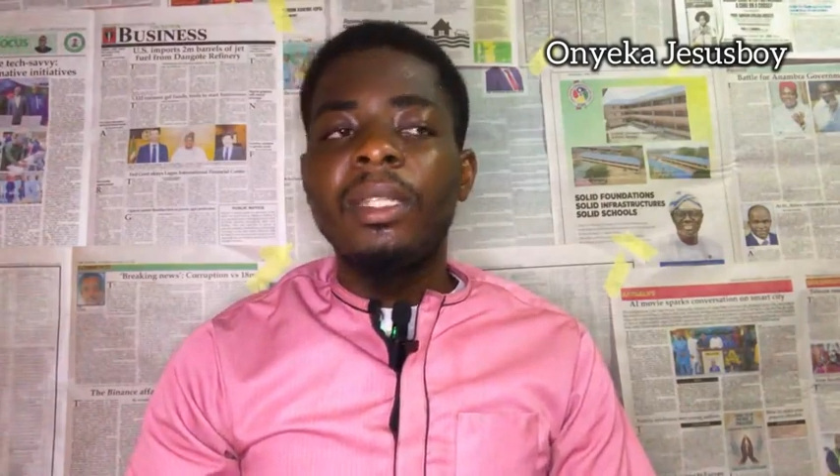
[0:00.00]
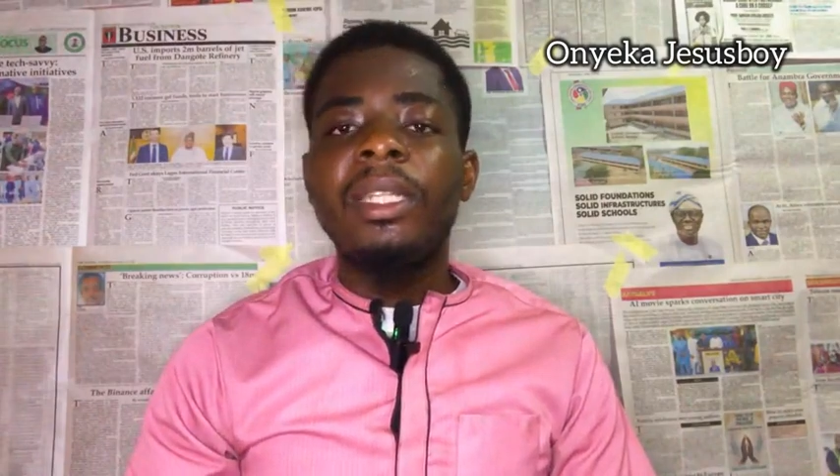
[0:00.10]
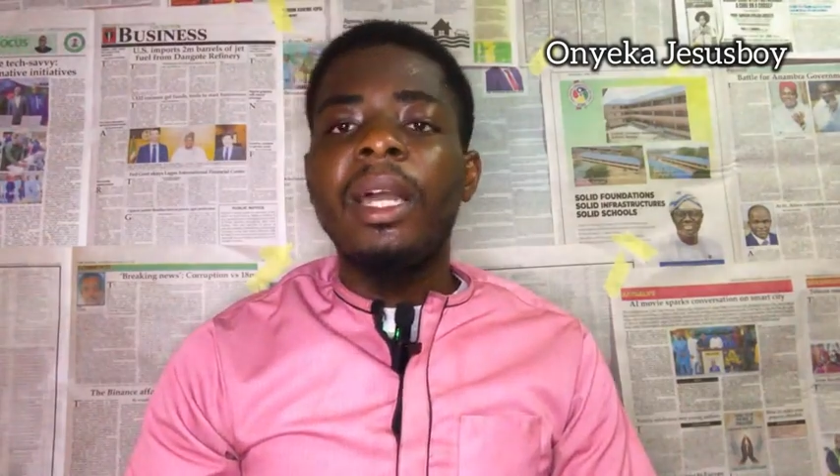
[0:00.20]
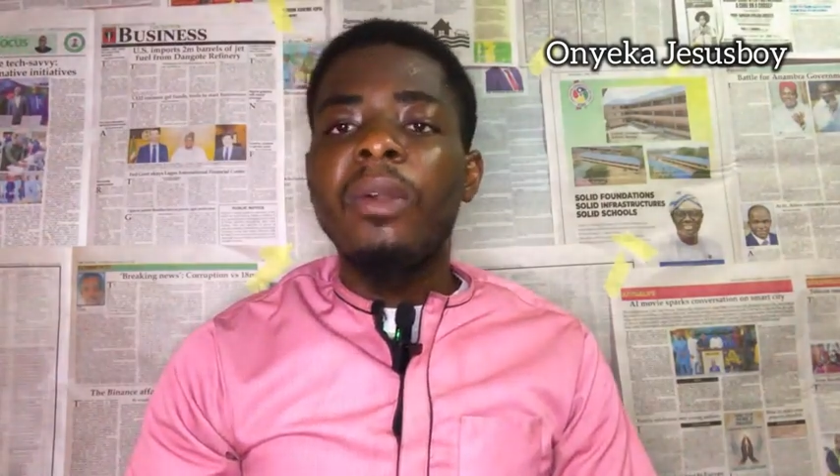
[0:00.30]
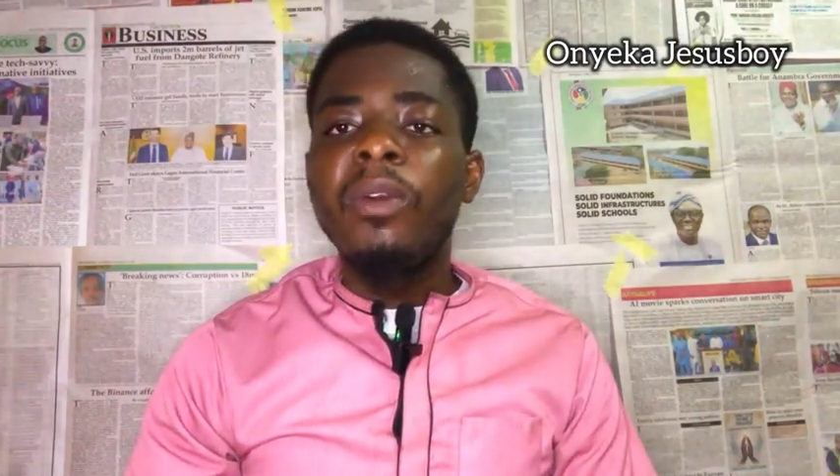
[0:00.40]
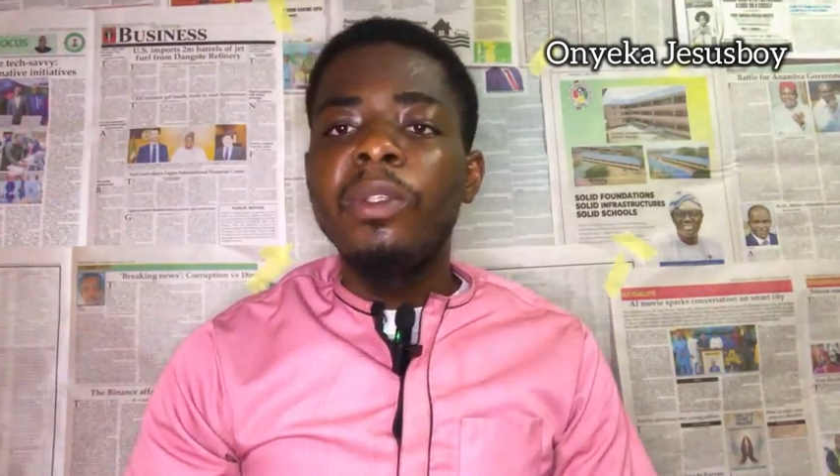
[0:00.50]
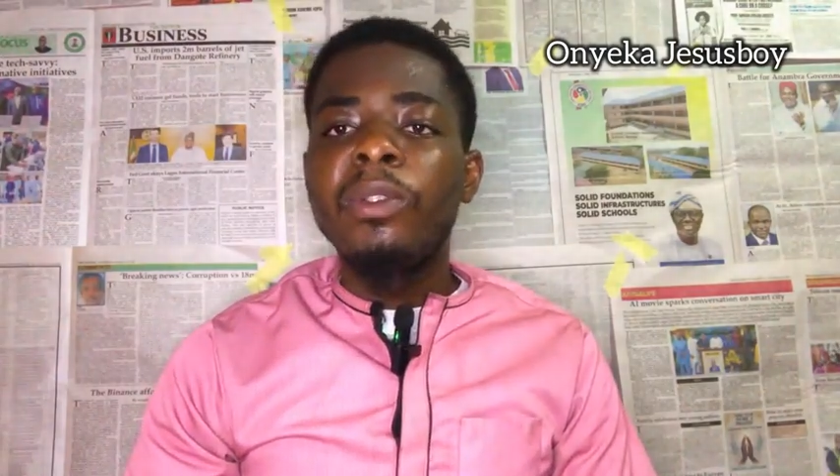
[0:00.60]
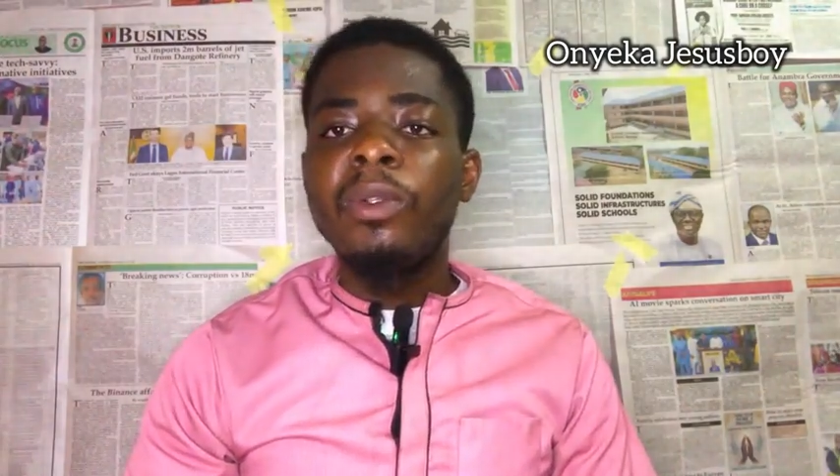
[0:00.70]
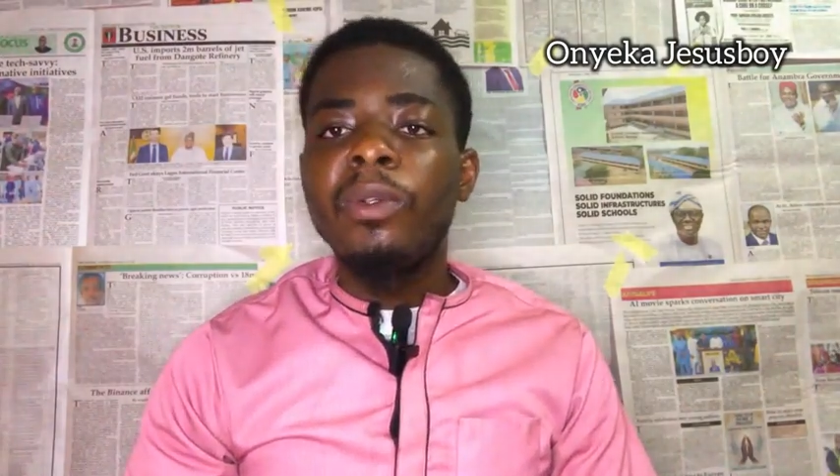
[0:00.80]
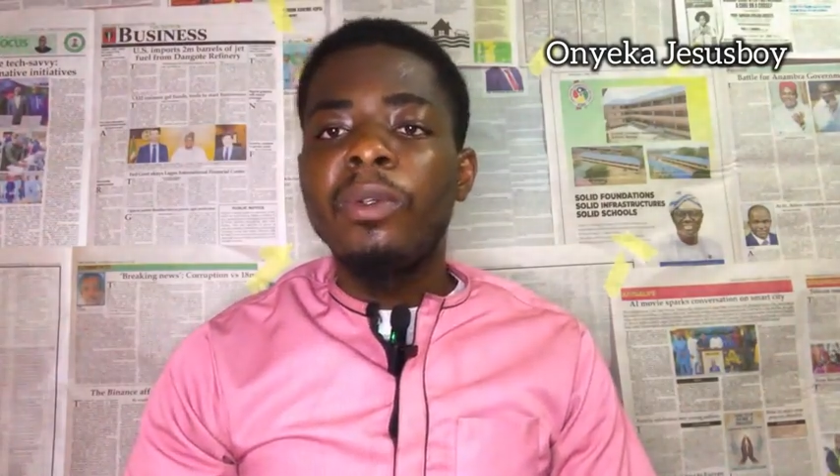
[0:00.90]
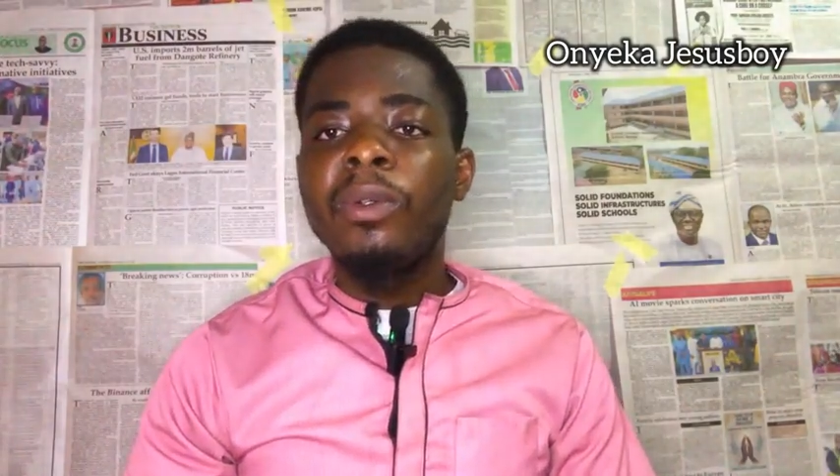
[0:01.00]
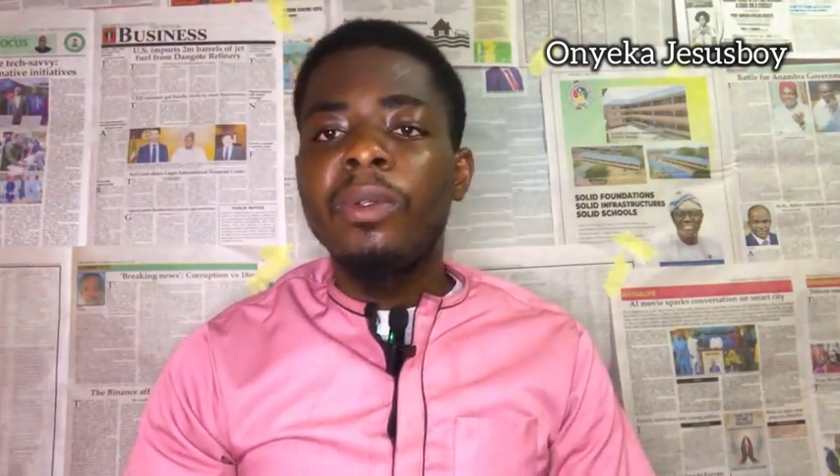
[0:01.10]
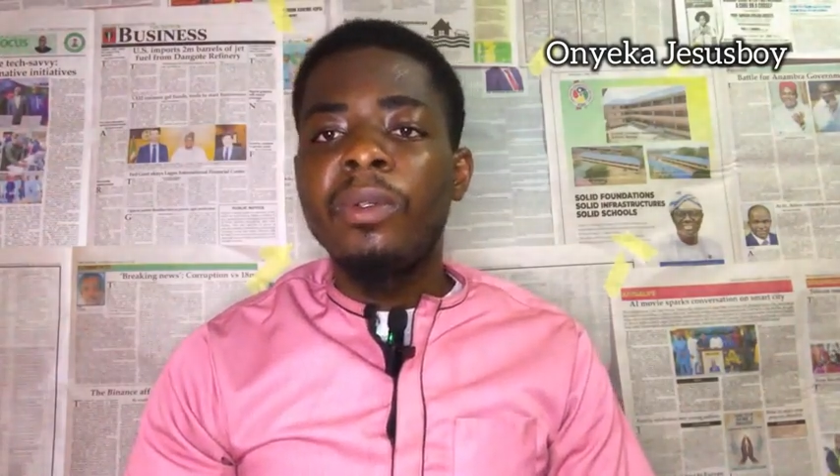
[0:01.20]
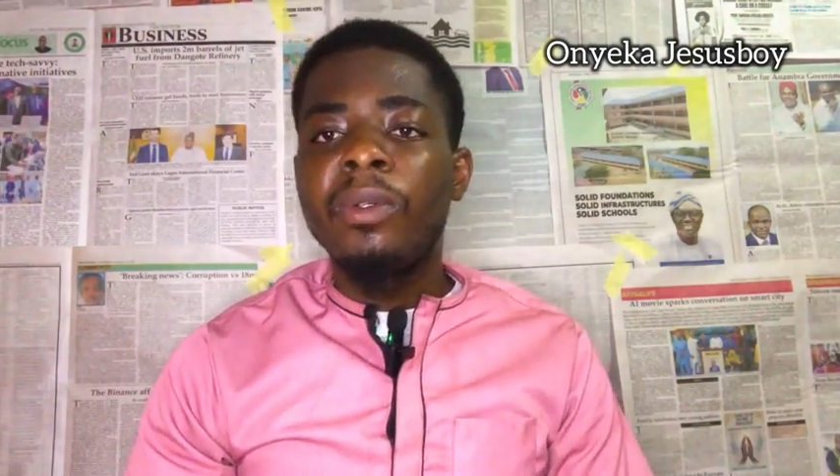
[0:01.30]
they are going to